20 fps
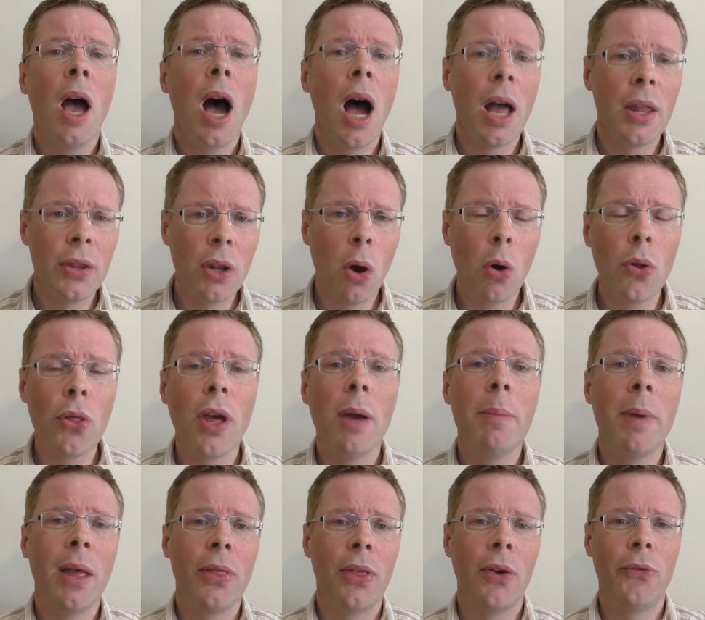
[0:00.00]
I know
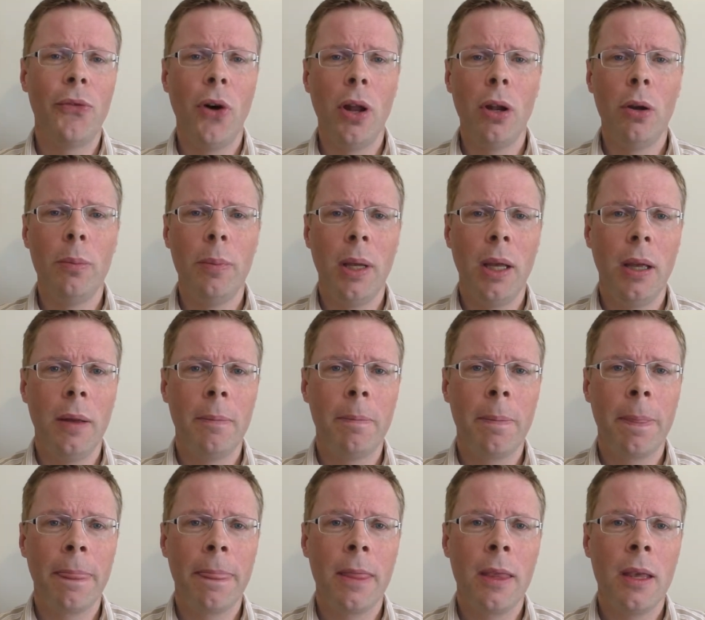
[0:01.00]
them and they follow me.
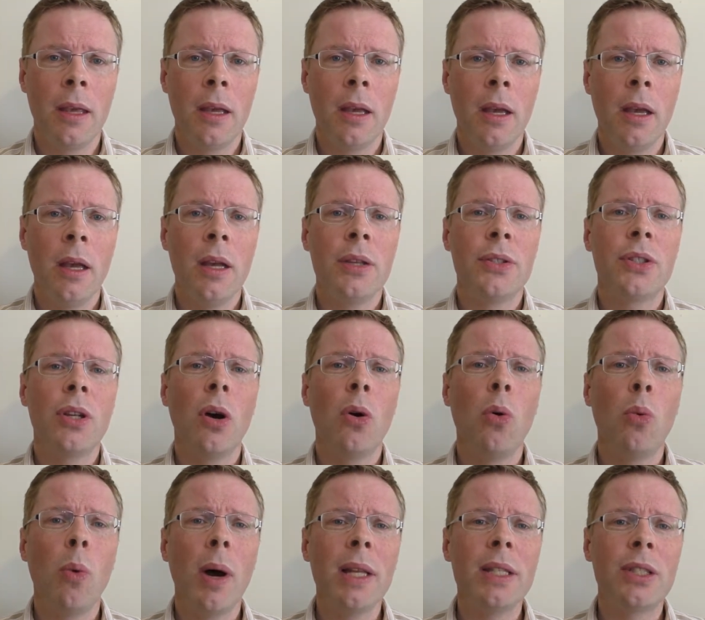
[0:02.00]
So
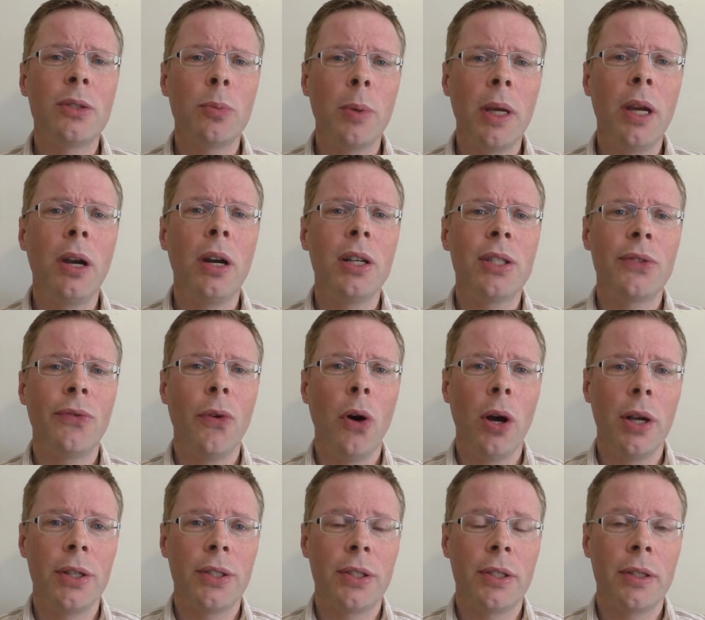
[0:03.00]
once we hear his
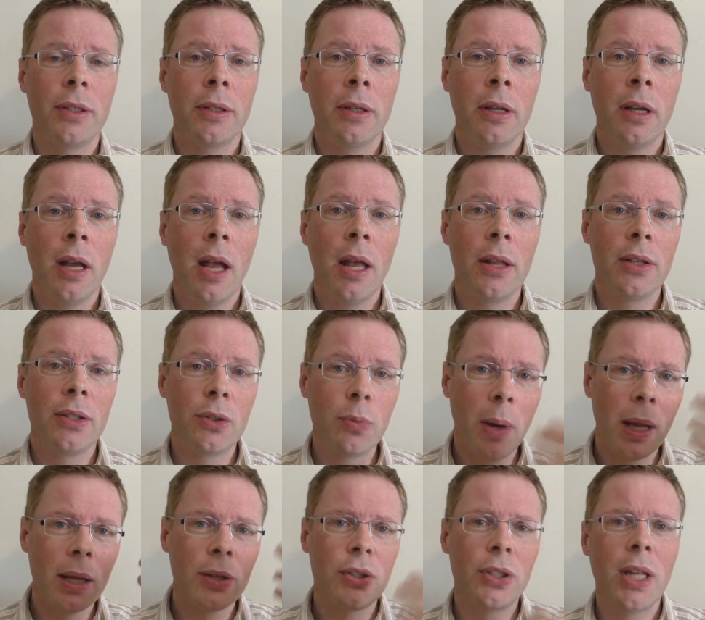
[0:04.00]
voice and it's
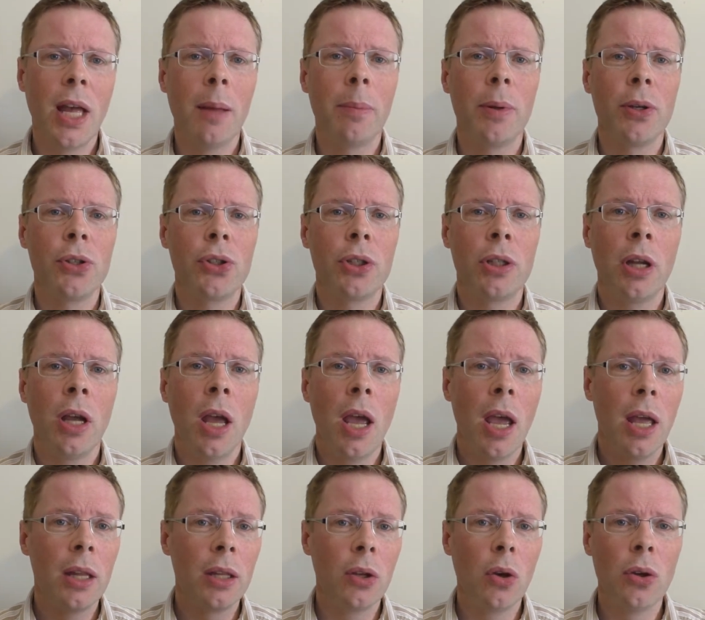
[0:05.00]
well established
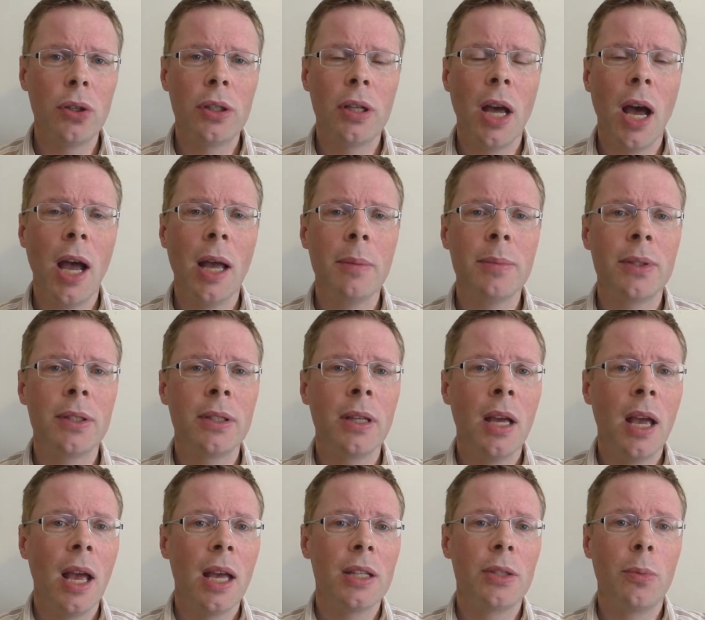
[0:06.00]
in good times
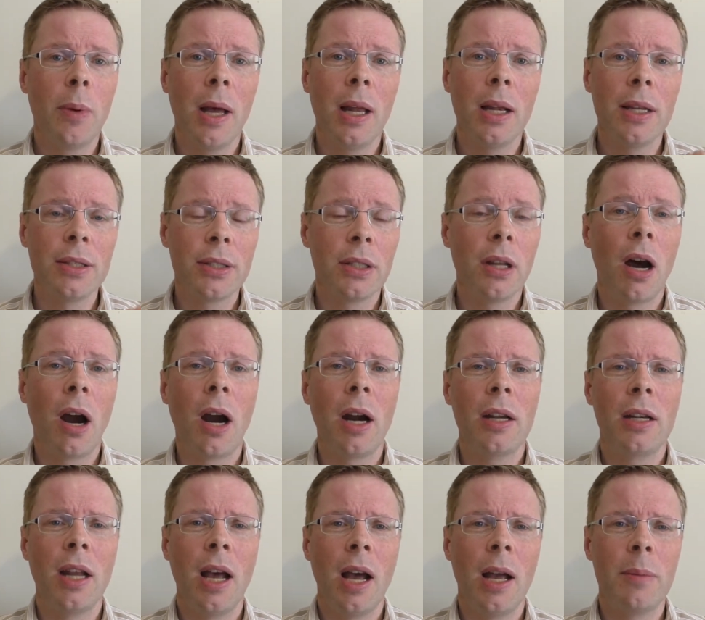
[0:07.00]
as well as in
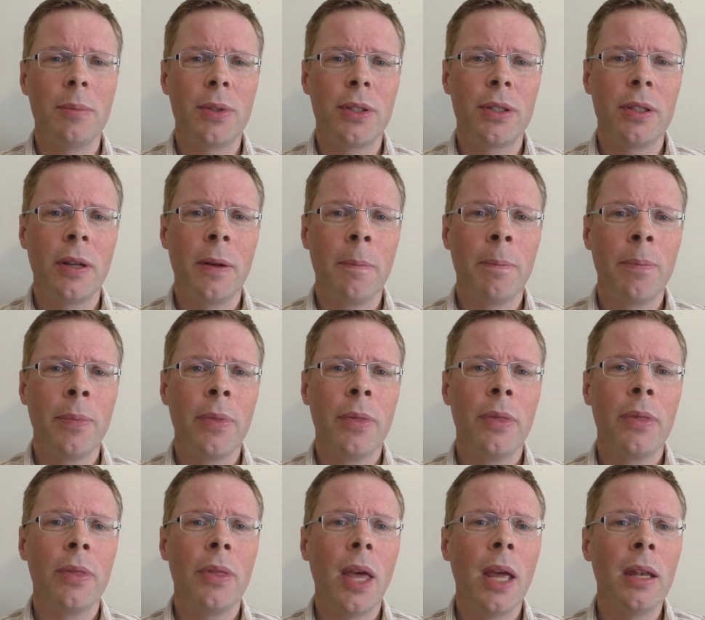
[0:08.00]
hard times,
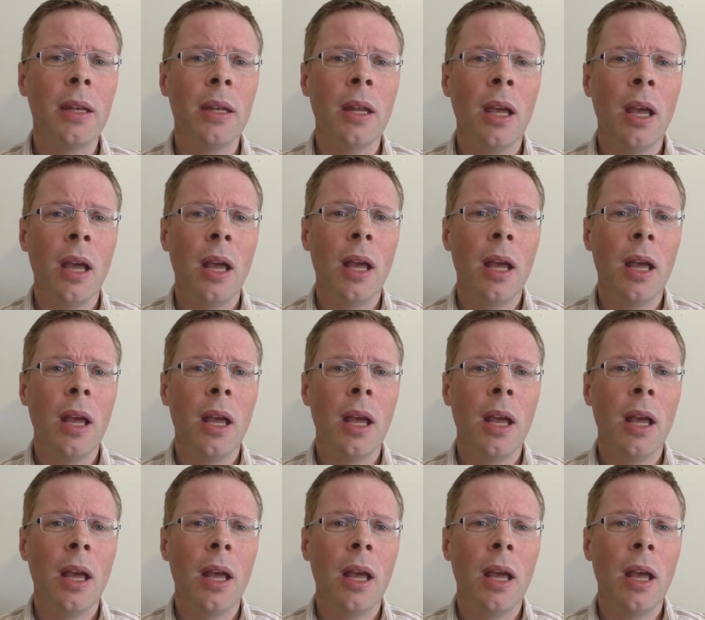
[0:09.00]
then